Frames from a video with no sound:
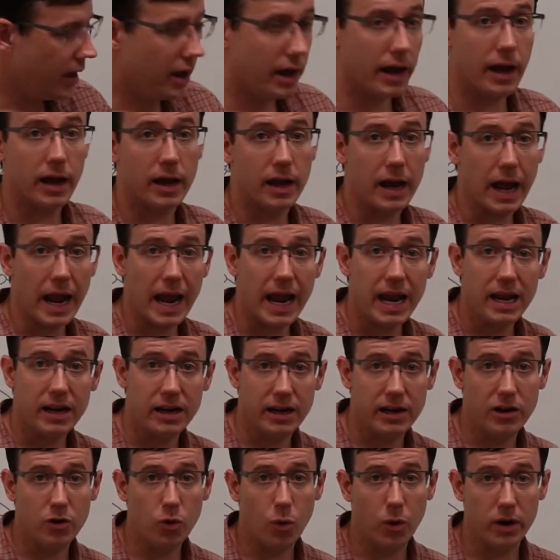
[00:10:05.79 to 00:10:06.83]
an
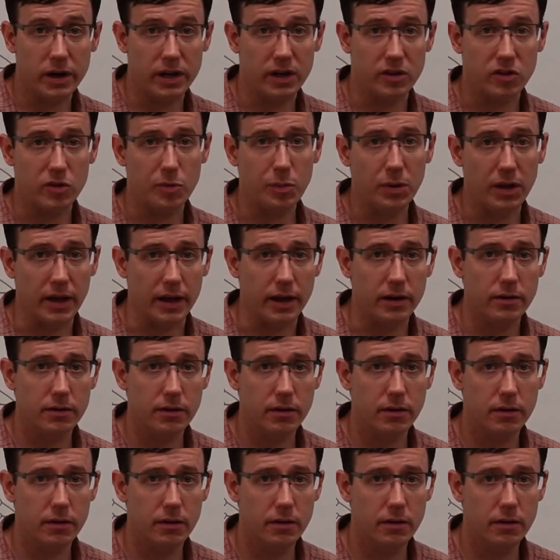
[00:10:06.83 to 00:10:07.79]
80-20 split.